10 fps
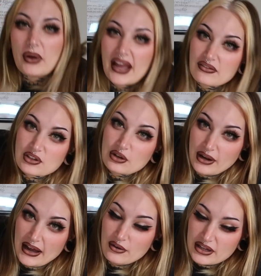we have to go
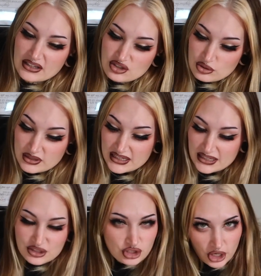down into
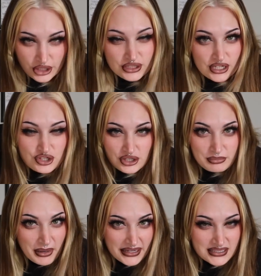the dark dungeon
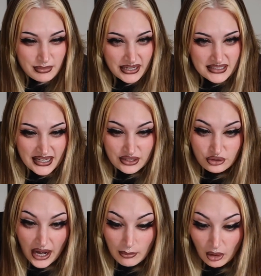basement and
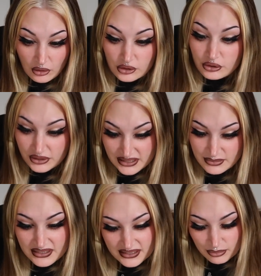grab all the
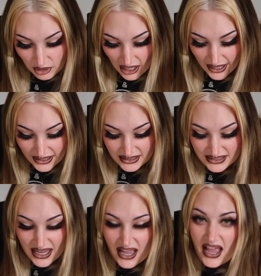Christmas supplies,
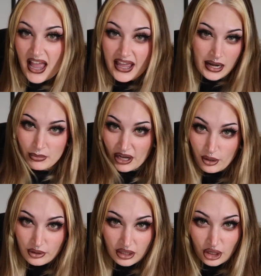and I'm not
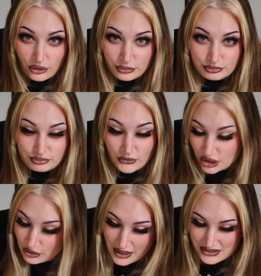going alone.
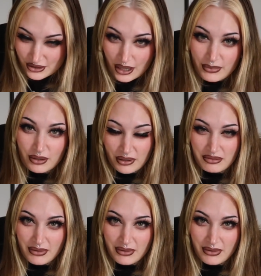You guys are coming with